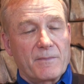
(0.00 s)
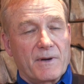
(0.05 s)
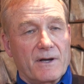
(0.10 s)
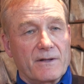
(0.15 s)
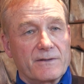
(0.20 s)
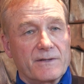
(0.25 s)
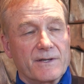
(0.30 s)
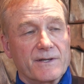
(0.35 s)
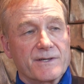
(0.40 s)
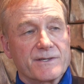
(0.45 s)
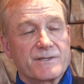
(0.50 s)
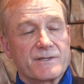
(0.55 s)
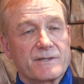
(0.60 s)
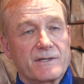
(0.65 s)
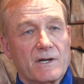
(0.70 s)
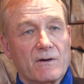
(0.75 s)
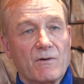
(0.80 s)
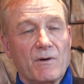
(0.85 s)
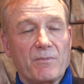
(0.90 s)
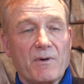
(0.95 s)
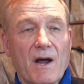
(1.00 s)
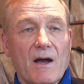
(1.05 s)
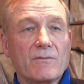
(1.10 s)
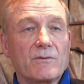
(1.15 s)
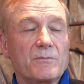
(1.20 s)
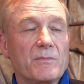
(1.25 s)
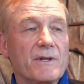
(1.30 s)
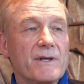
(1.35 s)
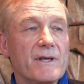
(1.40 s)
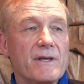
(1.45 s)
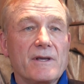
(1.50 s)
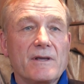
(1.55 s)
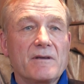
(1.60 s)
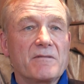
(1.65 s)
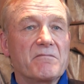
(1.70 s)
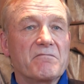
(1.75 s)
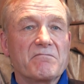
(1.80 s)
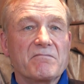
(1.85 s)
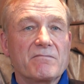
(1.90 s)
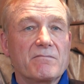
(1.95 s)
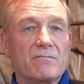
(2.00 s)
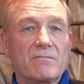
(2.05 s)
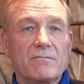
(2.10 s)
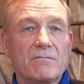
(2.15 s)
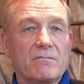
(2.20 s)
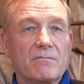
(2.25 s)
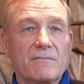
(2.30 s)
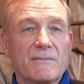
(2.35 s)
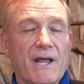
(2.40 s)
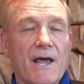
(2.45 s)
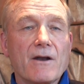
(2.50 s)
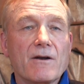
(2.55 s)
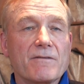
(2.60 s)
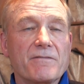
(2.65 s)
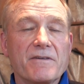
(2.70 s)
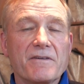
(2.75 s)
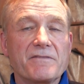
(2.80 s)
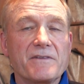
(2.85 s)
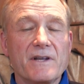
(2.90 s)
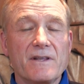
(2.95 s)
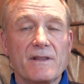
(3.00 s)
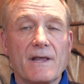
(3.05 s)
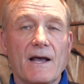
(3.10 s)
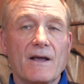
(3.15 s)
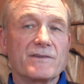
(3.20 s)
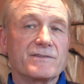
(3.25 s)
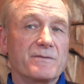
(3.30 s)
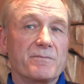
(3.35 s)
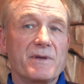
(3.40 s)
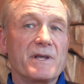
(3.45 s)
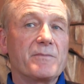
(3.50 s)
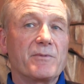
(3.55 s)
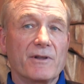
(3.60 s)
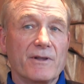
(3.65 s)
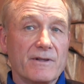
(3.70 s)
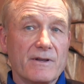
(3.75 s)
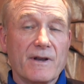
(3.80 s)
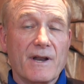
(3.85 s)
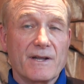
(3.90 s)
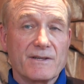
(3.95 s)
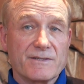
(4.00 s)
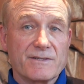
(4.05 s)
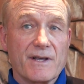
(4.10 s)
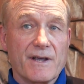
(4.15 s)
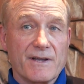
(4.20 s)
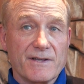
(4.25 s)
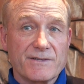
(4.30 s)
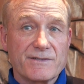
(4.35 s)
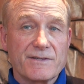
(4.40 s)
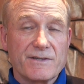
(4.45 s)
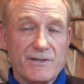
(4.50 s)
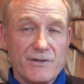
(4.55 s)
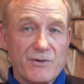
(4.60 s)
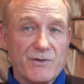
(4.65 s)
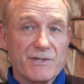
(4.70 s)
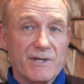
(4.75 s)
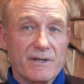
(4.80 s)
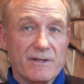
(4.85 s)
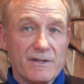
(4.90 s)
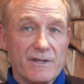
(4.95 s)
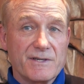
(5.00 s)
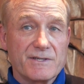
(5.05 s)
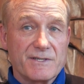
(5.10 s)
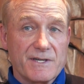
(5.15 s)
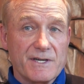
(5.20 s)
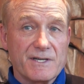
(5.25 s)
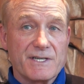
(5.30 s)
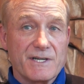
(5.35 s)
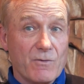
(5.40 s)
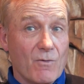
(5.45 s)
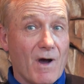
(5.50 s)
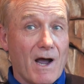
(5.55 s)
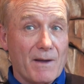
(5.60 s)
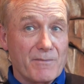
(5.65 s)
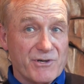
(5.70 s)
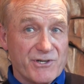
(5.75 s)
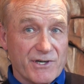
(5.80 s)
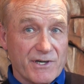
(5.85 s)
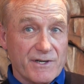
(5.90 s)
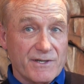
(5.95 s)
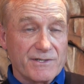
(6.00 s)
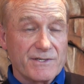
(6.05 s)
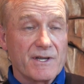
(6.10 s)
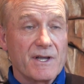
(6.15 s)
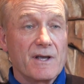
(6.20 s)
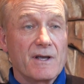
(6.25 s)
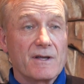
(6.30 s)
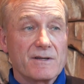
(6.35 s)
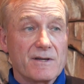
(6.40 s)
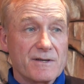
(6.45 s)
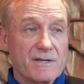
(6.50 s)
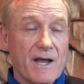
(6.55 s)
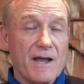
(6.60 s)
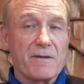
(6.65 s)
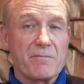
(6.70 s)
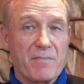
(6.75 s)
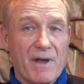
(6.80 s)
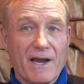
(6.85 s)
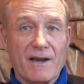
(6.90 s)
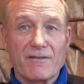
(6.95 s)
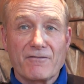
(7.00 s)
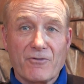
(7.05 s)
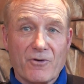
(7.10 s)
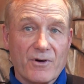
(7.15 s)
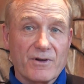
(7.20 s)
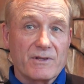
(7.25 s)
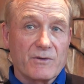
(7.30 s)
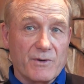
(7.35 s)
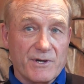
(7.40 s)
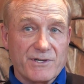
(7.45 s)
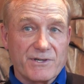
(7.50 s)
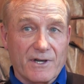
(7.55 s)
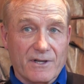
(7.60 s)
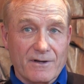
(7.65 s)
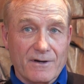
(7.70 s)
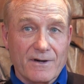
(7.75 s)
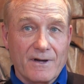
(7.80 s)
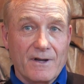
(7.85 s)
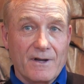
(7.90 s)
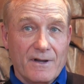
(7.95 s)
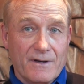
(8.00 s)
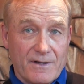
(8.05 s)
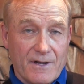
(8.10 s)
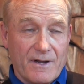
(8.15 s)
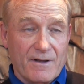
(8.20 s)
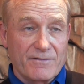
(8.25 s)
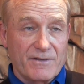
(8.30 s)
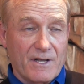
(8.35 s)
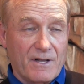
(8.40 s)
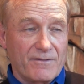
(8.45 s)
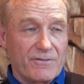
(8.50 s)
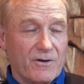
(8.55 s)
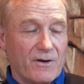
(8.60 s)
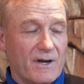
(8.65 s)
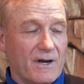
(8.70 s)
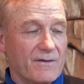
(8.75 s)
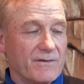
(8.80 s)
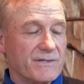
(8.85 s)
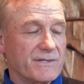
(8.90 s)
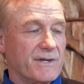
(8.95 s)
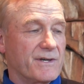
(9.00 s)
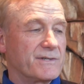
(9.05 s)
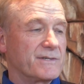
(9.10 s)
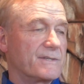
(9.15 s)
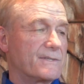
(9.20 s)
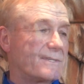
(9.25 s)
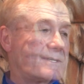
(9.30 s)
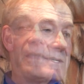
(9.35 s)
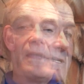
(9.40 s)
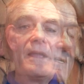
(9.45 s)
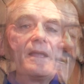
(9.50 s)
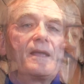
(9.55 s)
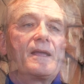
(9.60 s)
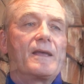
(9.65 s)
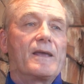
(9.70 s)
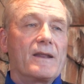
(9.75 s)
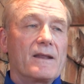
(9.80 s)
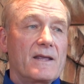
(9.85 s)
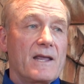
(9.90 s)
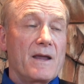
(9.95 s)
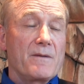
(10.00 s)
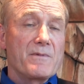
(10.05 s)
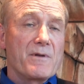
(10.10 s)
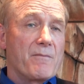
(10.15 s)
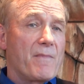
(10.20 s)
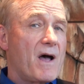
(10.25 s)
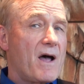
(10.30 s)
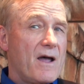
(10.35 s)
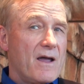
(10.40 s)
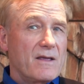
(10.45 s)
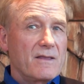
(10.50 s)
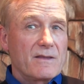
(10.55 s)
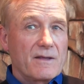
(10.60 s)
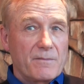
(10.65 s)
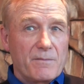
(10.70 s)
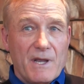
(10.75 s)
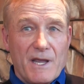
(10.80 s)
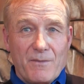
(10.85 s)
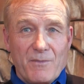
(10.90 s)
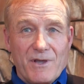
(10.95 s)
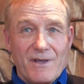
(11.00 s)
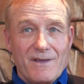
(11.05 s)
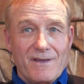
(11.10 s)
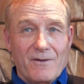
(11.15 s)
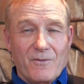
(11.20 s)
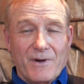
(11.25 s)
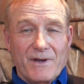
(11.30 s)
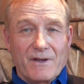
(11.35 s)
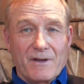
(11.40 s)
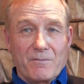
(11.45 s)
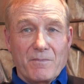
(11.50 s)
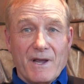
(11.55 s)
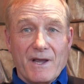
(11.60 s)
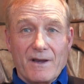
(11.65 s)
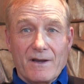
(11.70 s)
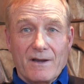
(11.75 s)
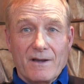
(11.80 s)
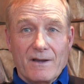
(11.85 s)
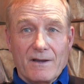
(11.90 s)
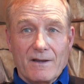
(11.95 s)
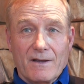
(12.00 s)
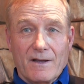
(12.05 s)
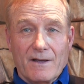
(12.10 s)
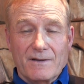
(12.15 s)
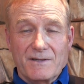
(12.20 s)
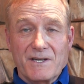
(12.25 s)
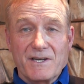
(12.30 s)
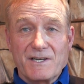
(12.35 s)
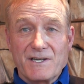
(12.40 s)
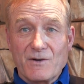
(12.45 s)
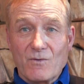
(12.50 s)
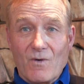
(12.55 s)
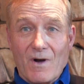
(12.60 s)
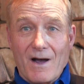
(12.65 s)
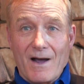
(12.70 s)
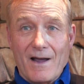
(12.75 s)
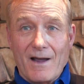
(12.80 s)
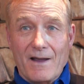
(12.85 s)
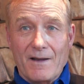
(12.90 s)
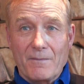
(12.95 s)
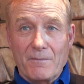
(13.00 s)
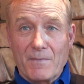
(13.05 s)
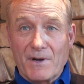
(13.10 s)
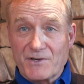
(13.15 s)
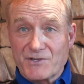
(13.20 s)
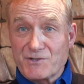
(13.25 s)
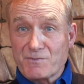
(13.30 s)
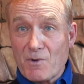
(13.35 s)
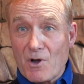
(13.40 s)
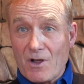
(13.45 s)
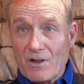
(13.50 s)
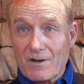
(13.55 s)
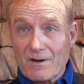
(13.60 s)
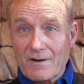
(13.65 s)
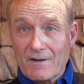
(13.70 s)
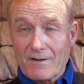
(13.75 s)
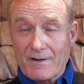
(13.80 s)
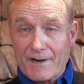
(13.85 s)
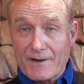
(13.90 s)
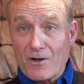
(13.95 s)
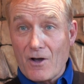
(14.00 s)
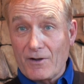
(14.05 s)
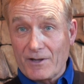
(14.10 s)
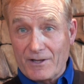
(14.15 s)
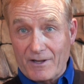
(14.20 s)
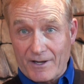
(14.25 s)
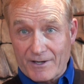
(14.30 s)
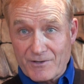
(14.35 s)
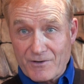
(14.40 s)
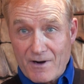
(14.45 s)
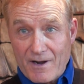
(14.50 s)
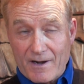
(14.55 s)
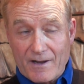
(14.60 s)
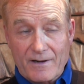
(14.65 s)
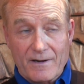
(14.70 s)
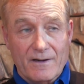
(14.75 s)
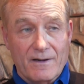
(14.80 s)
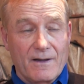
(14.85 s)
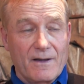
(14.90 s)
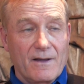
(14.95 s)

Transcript: about this, there were probably 10 or 15,000 people in the United States using these TTY machines to type back and forth to each other to have telephone conversations. It came to mind that maybe we could make a uh, TTY much smaller and all electronic,